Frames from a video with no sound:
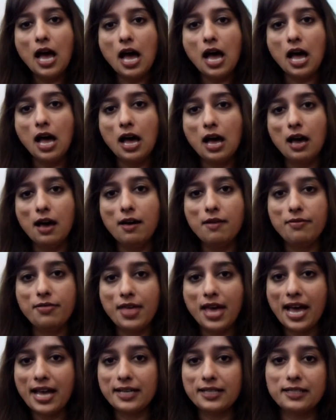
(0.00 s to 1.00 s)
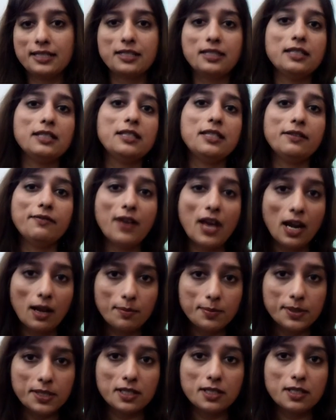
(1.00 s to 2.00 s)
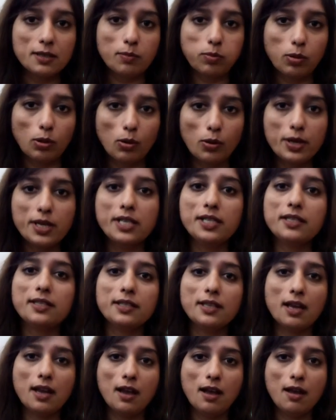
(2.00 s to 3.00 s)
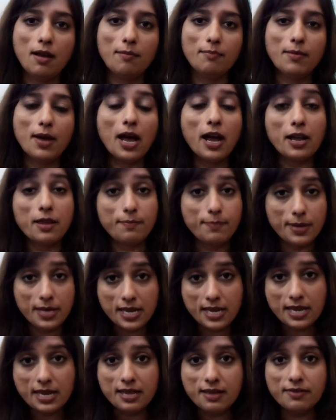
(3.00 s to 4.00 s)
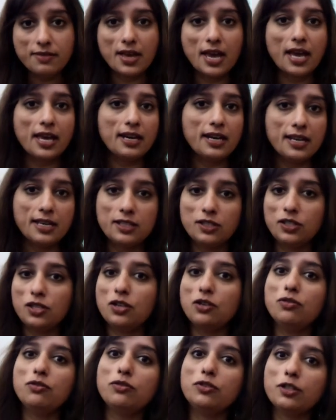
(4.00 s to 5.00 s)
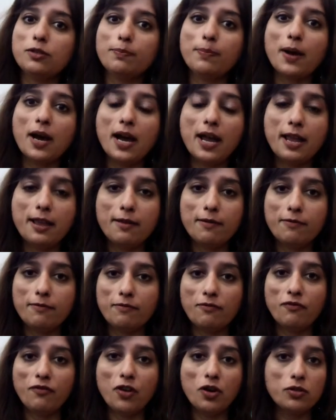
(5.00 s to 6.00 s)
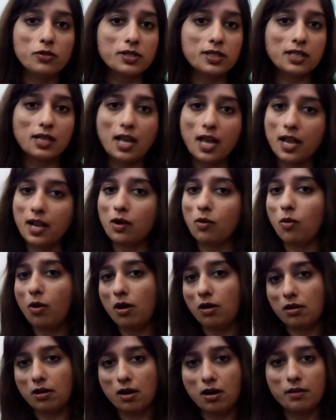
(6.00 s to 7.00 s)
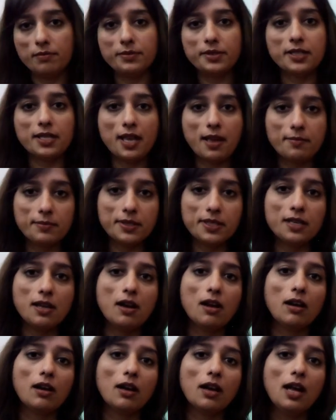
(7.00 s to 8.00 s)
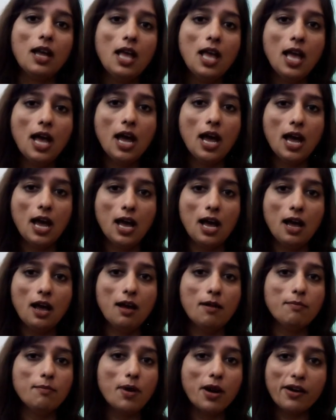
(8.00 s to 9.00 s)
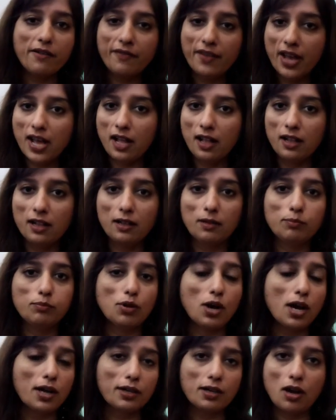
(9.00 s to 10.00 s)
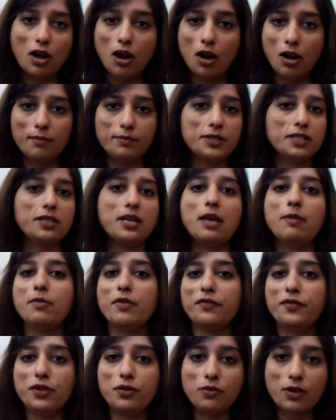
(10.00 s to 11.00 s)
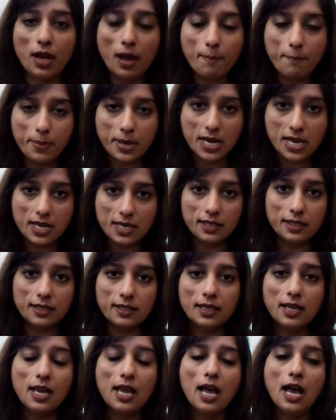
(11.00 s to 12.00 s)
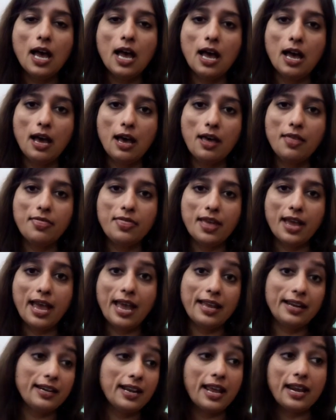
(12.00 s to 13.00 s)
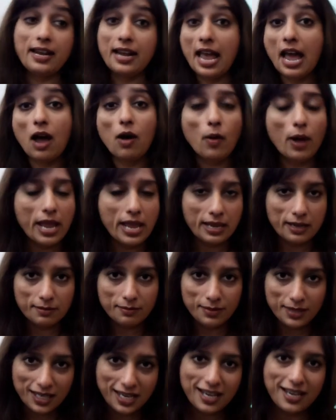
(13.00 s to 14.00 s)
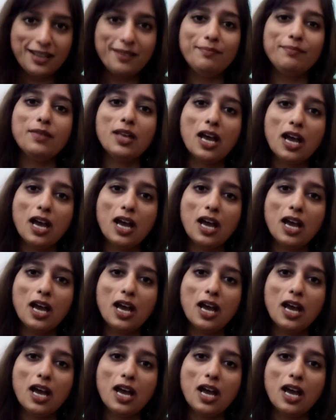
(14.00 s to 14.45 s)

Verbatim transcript: that develops and deploys IP that is used by folks like Qualcomm, Samsung, Marvell, Broadcom, to name a few companies, and now AMD,